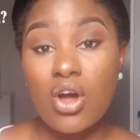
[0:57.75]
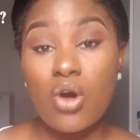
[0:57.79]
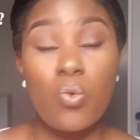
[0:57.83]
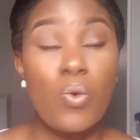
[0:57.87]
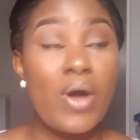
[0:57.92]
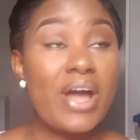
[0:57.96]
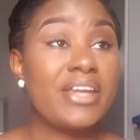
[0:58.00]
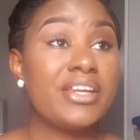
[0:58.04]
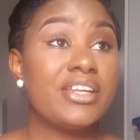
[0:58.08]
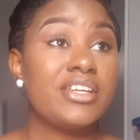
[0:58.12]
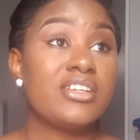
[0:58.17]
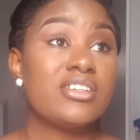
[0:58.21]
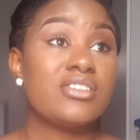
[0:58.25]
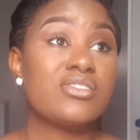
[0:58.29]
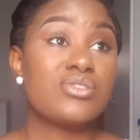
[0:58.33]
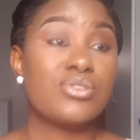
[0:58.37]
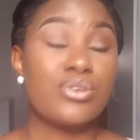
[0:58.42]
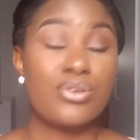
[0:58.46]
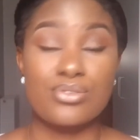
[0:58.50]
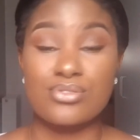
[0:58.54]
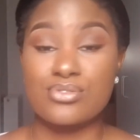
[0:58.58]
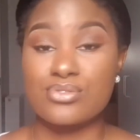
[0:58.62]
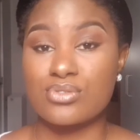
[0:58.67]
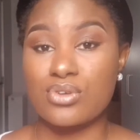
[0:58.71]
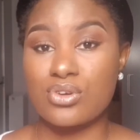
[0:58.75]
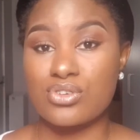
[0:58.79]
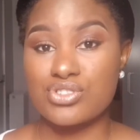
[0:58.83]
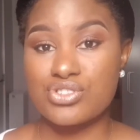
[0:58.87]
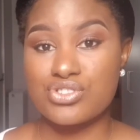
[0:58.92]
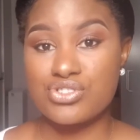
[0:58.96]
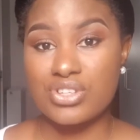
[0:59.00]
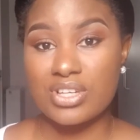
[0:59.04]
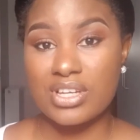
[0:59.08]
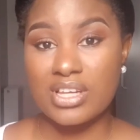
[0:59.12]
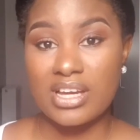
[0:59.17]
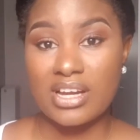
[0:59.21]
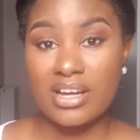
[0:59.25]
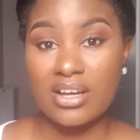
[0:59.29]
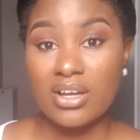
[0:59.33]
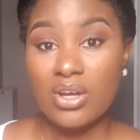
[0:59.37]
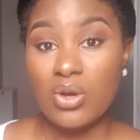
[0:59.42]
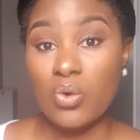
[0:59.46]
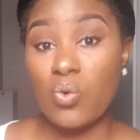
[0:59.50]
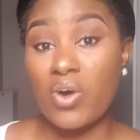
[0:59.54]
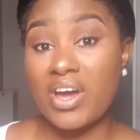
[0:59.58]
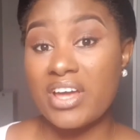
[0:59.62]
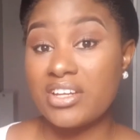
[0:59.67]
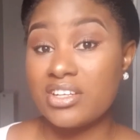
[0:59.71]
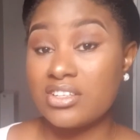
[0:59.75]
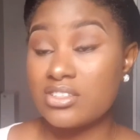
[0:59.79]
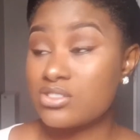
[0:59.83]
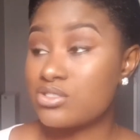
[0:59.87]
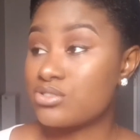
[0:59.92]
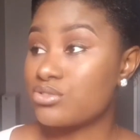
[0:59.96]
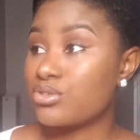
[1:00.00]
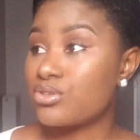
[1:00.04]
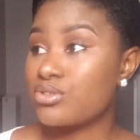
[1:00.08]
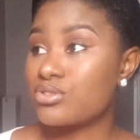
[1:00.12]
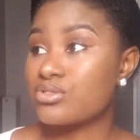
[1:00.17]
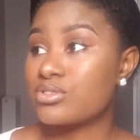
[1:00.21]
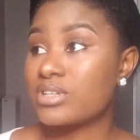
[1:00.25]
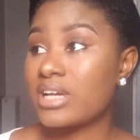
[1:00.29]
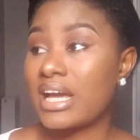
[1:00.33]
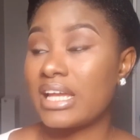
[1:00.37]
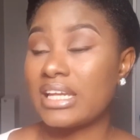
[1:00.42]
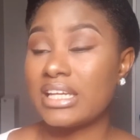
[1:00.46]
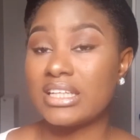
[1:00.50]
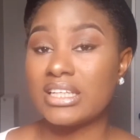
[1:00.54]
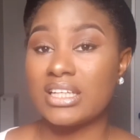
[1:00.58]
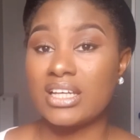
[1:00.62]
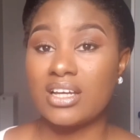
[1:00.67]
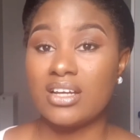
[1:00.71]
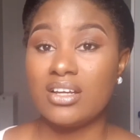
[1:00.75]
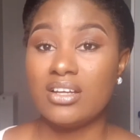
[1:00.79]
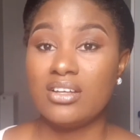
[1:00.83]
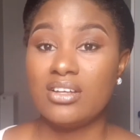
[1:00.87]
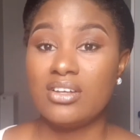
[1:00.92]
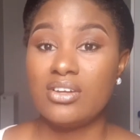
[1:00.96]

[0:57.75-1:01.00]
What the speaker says: Why didn't you go to Australia? Why didn't you go to Canada?